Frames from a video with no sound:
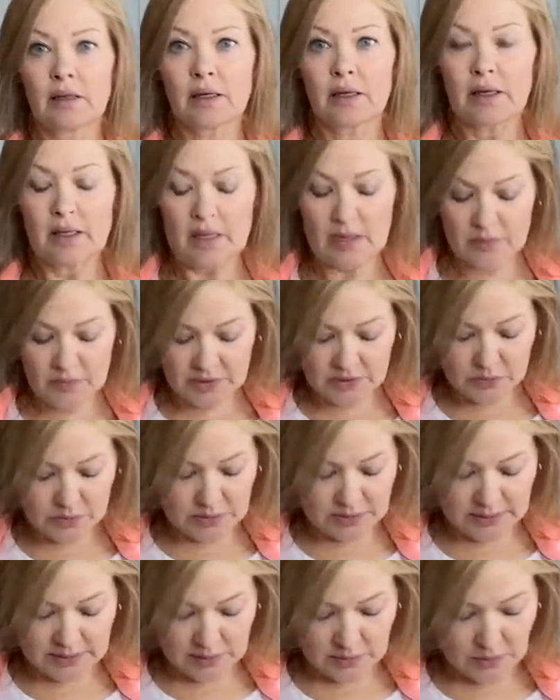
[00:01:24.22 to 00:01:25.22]
Um, this one
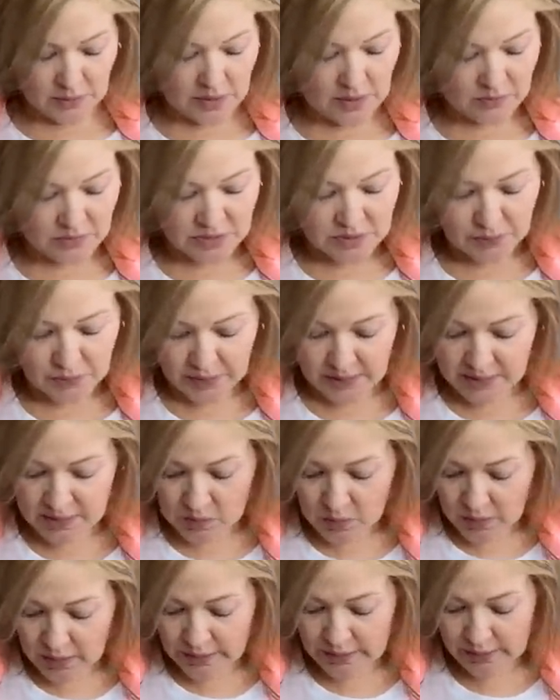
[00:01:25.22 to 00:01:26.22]
is the Palm Springs
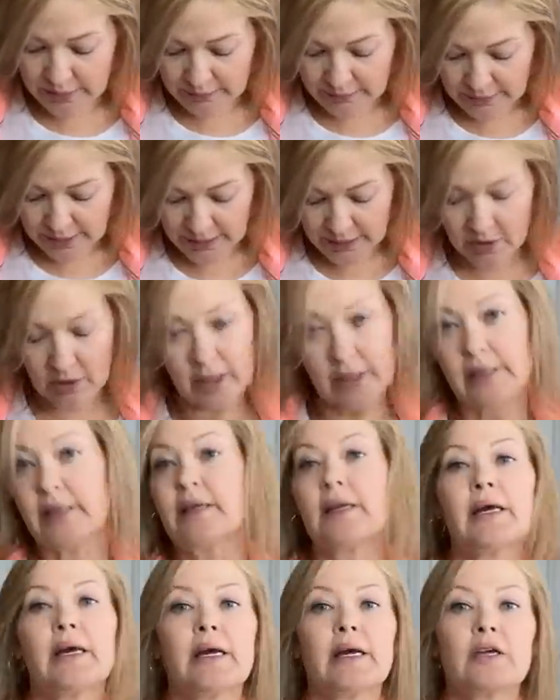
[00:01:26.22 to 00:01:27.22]
one. I got
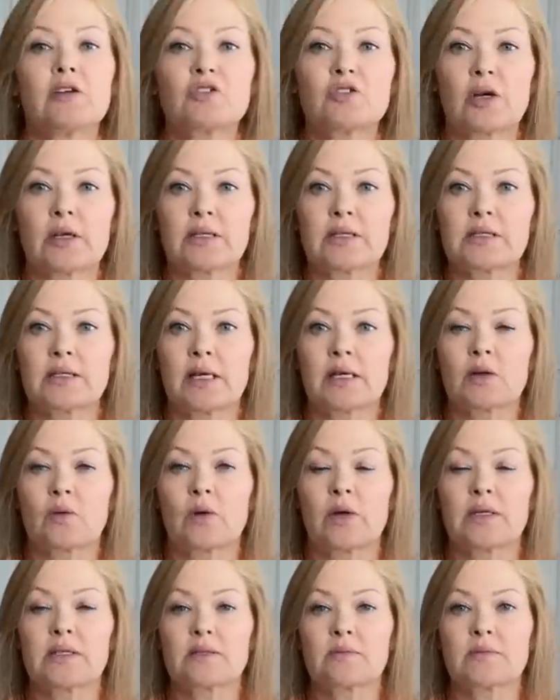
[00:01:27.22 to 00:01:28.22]
in a Trendsend
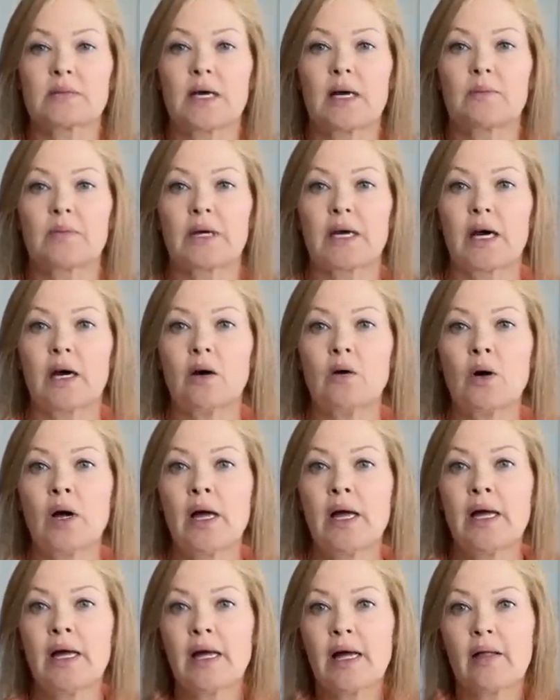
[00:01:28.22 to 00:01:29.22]
quite some time ago.
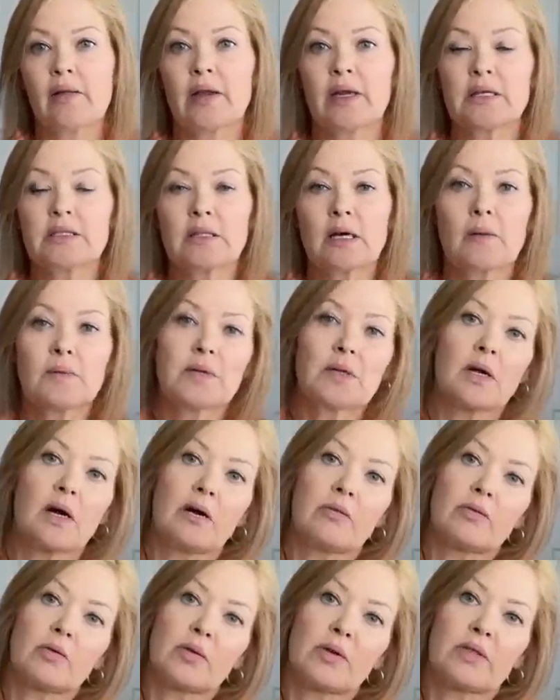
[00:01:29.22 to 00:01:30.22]
And then I topped it
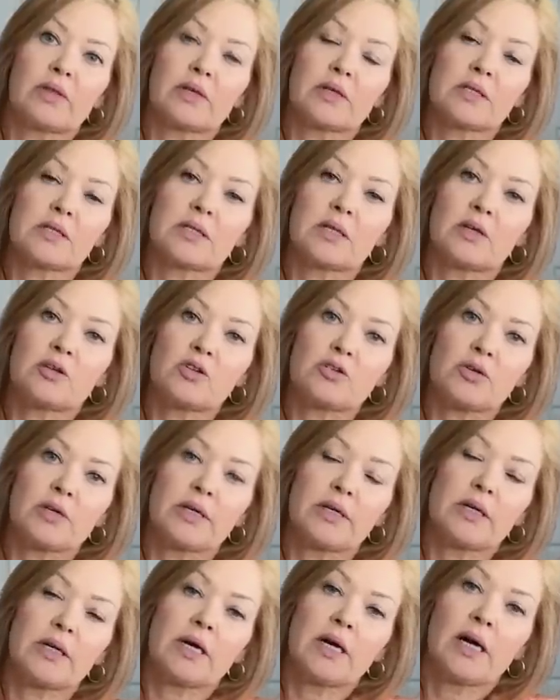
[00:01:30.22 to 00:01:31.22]
off with this
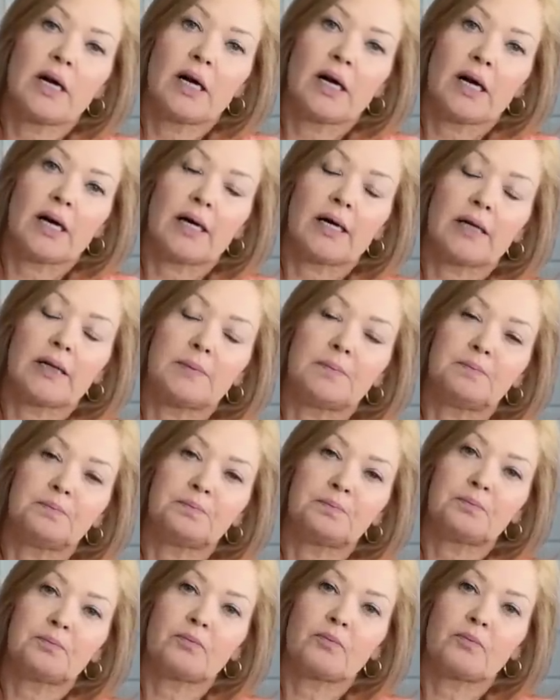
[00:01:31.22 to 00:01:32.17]
sundry um,